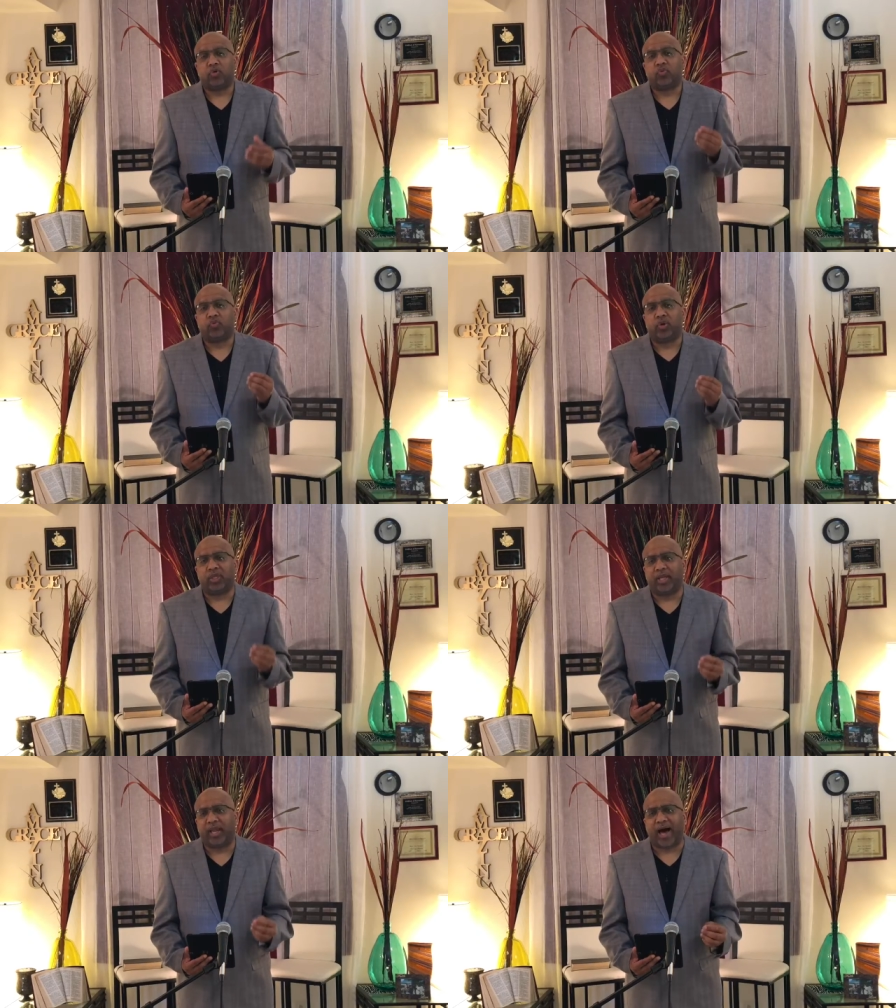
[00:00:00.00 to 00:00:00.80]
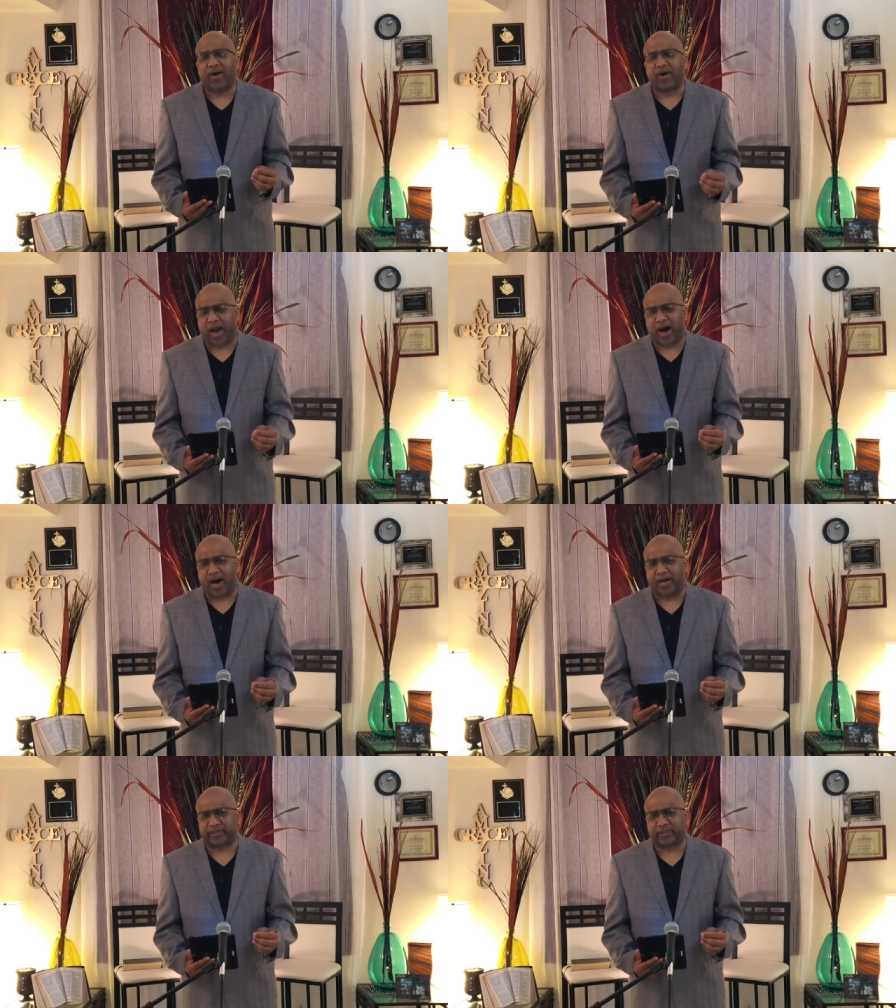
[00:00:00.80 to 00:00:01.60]
we'll allow
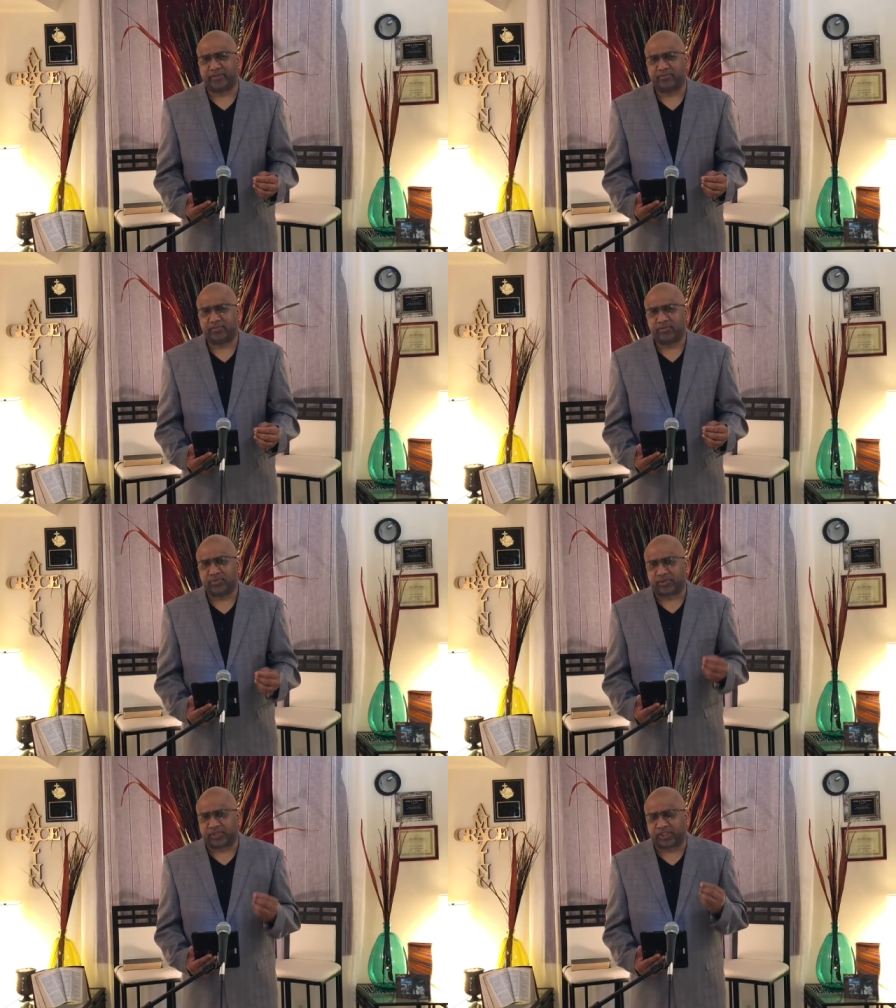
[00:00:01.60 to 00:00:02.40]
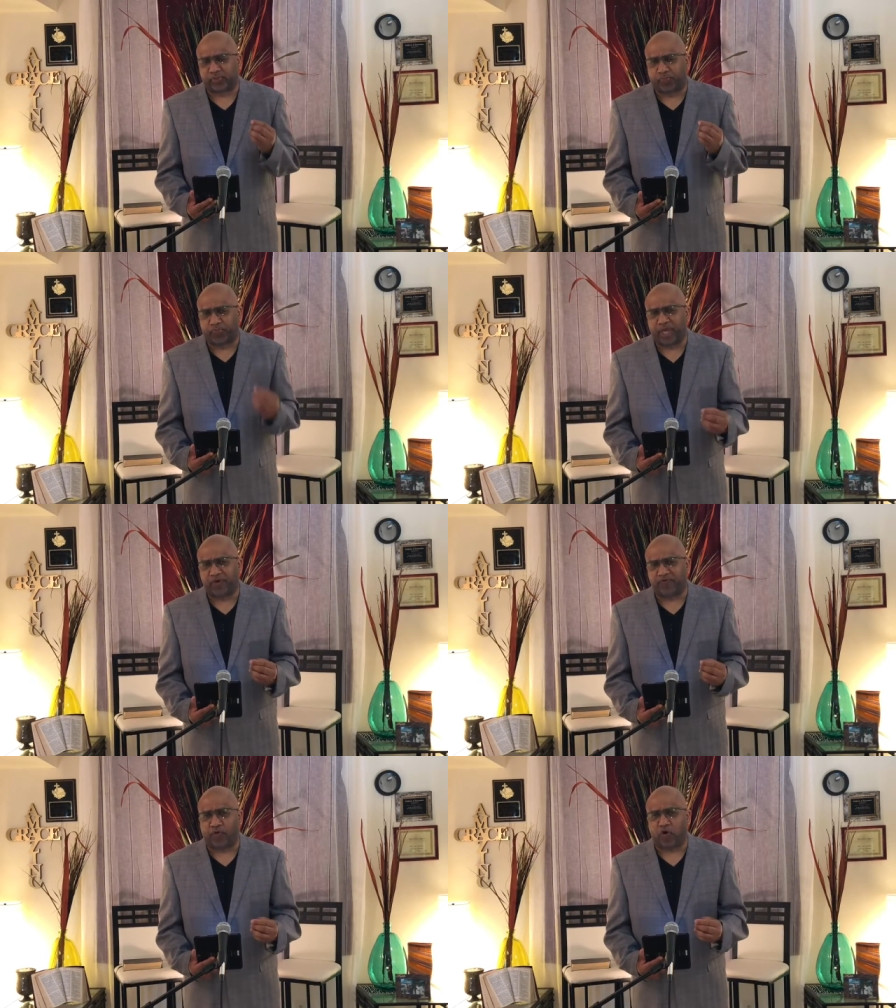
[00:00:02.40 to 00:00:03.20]
God to
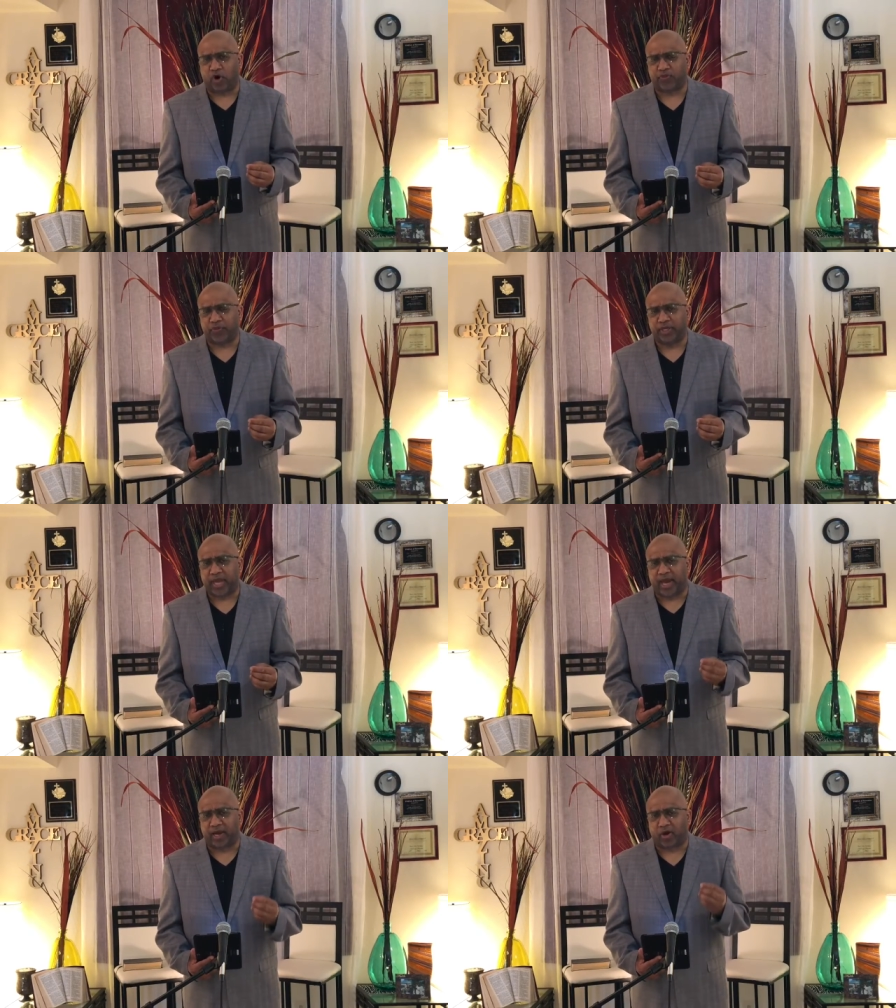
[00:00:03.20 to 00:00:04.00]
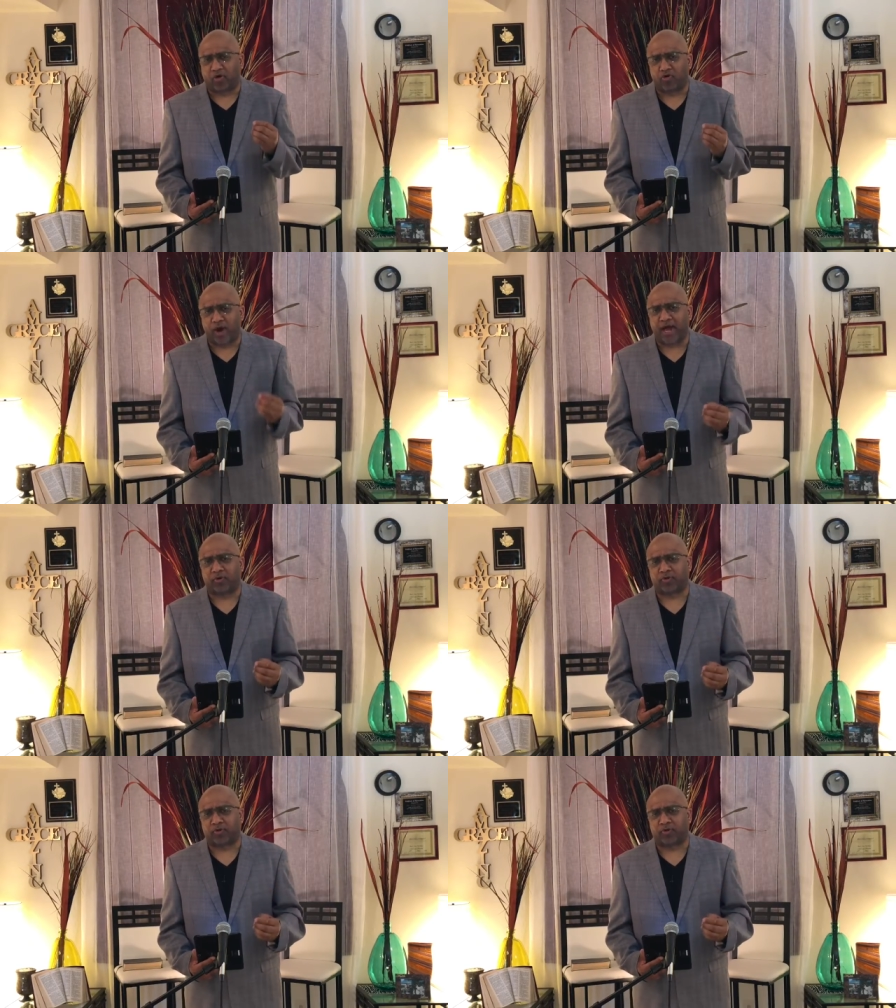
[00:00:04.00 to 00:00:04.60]
speak forth and correct